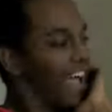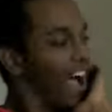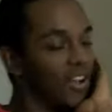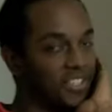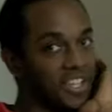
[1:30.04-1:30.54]

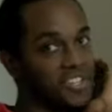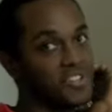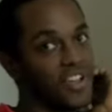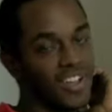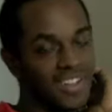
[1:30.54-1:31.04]
I also think it's
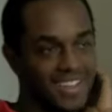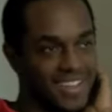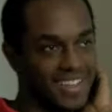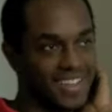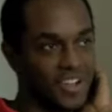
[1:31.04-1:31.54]

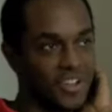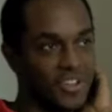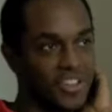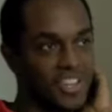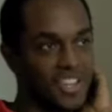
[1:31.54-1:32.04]
a
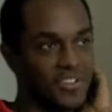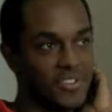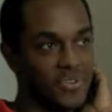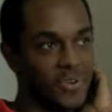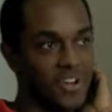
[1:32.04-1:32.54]
good thing
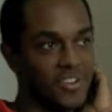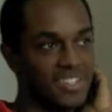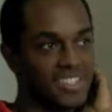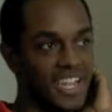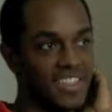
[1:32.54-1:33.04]
to
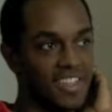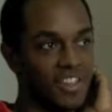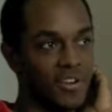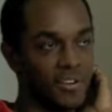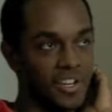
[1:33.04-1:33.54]
understand that
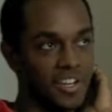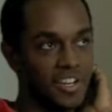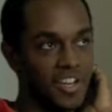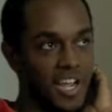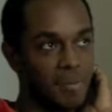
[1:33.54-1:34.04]
learning can
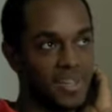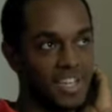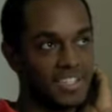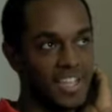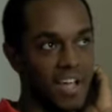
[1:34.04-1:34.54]
take
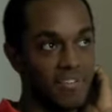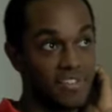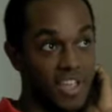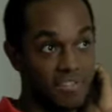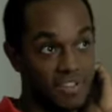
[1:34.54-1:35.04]
place
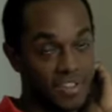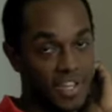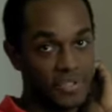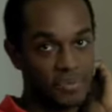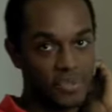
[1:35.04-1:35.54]
outside of the
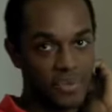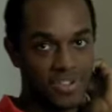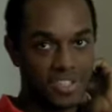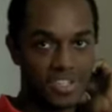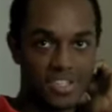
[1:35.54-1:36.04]
classroom as well
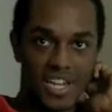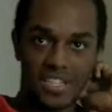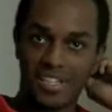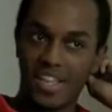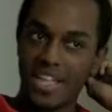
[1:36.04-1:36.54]
as inside
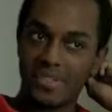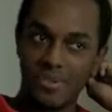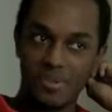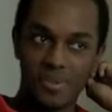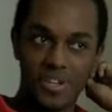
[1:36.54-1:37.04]
the
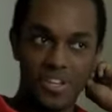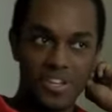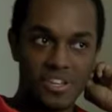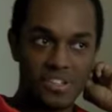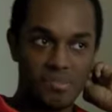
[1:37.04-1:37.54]
classroom.
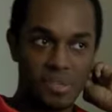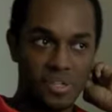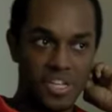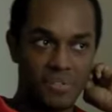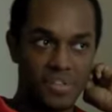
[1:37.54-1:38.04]
So maybe
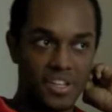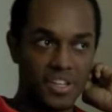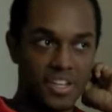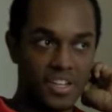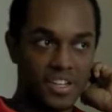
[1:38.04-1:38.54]
definitely
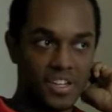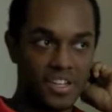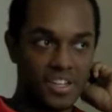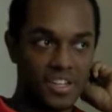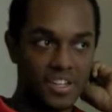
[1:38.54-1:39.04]

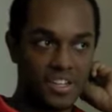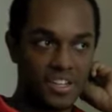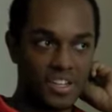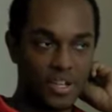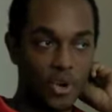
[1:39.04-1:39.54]

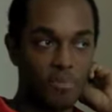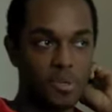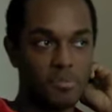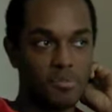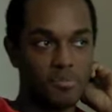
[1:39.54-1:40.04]
an
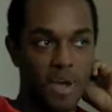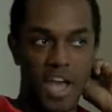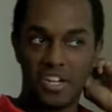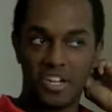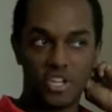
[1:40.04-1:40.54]
open
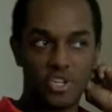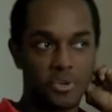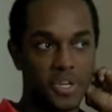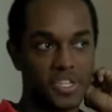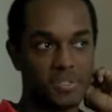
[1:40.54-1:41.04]
mind, a
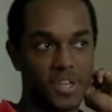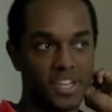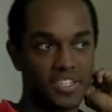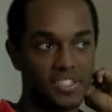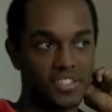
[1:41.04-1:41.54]
curious
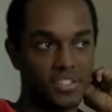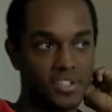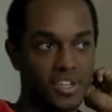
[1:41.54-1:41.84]
mind to